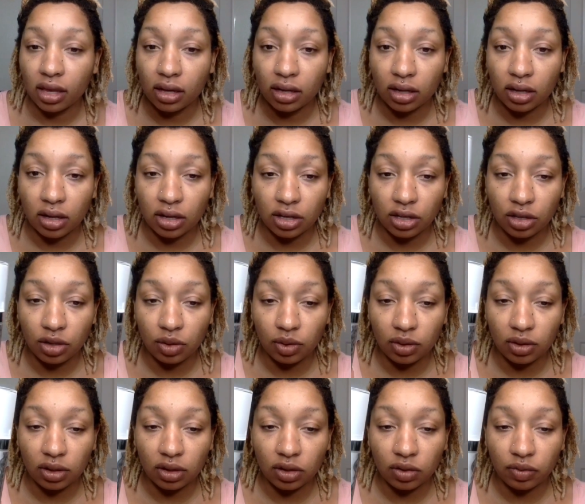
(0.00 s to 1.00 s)
going to use
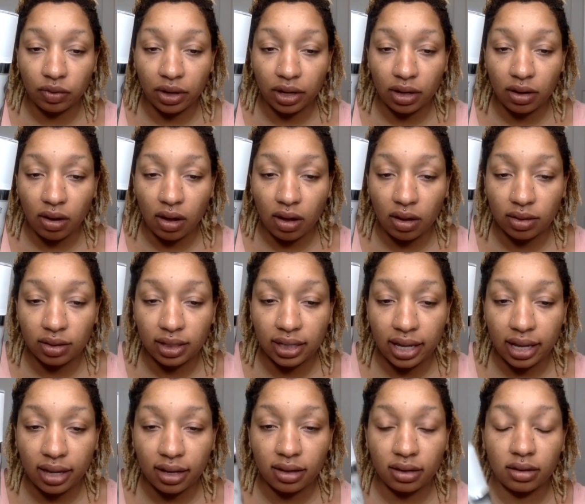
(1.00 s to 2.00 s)
this retinol
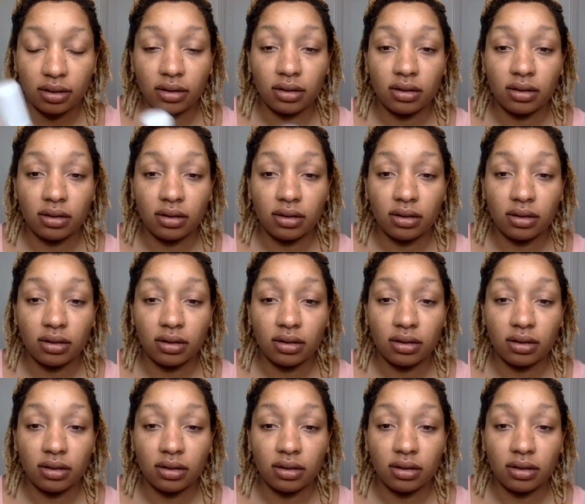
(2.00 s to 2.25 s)
10.